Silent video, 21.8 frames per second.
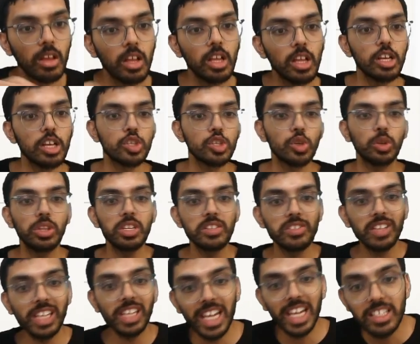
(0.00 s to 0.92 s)
So this
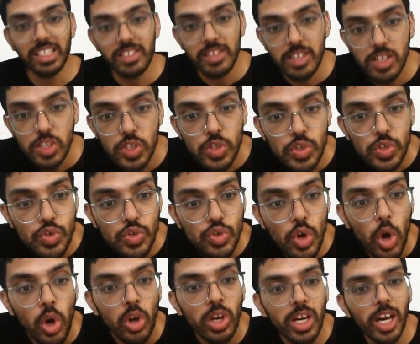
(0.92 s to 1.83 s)
creates
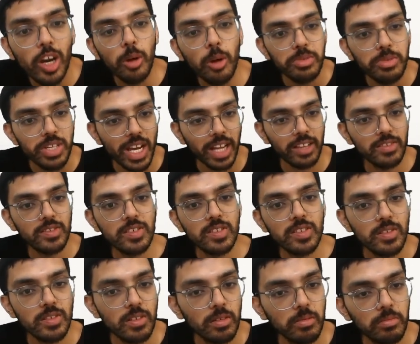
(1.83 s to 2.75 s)
stronger
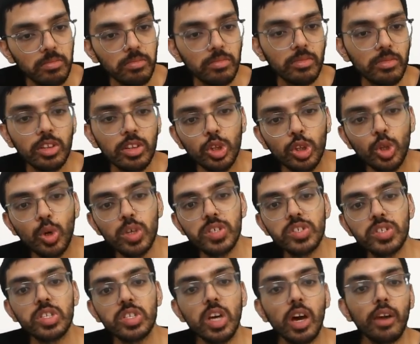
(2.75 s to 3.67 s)
objects, though
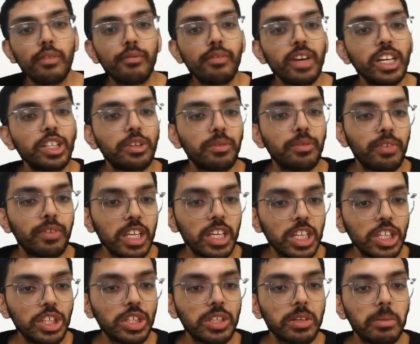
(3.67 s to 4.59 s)
surface
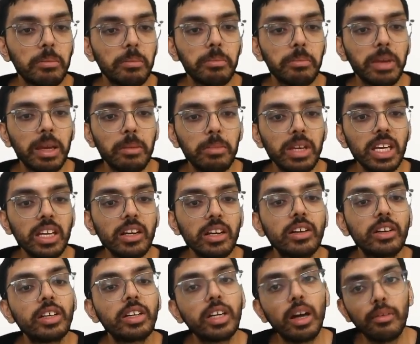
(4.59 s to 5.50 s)
finish may be
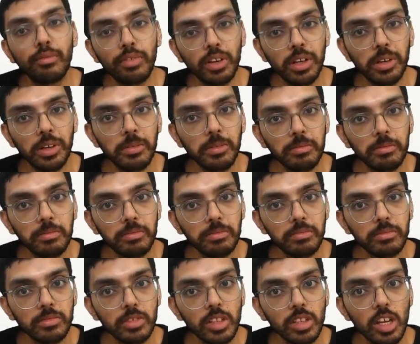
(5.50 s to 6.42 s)
tougher.
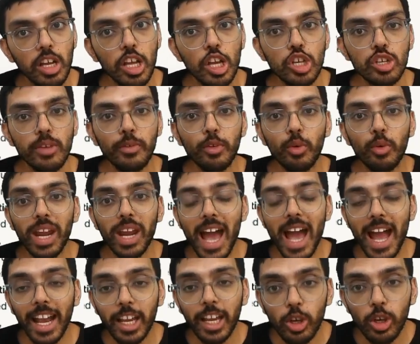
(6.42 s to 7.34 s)
So if you want
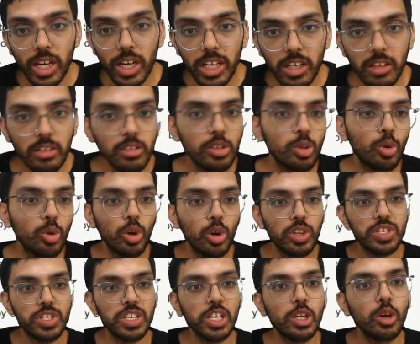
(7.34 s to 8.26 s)
accurate, you go
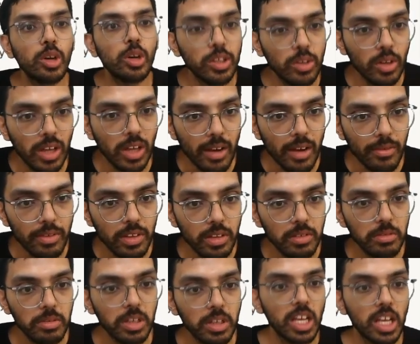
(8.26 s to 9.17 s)
stereolithography.
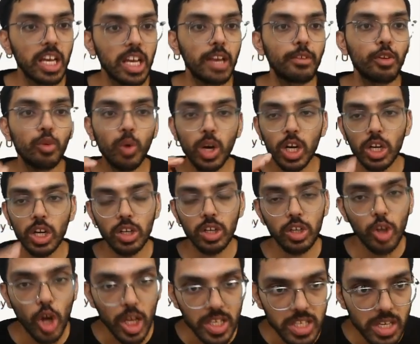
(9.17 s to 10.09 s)
If you want
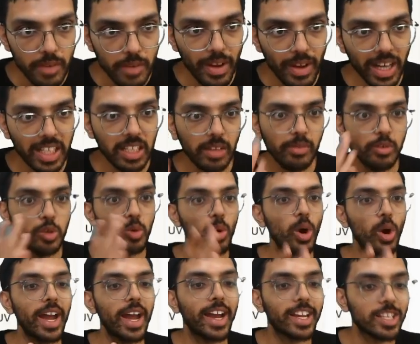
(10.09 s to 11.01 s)
cost effective, you
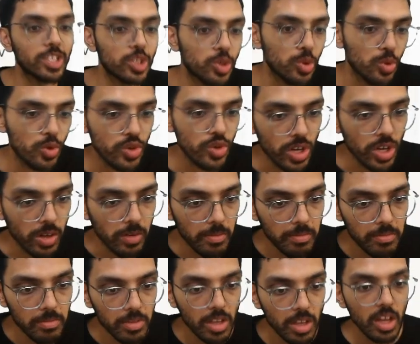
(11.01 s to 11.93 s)
go extrusion.
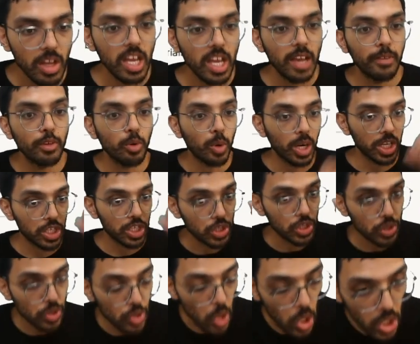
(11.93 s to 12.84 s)
If you want a
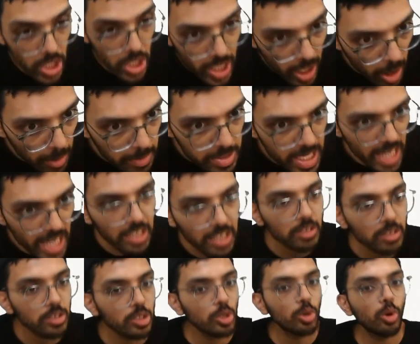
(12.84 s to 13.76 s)
stronger object,
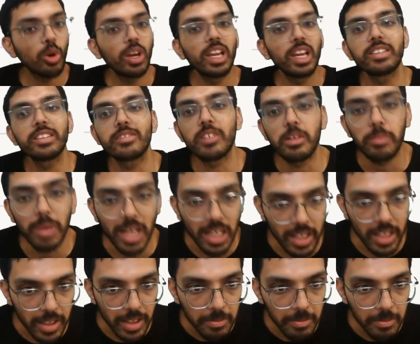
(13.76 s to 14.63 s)
you go laser melting.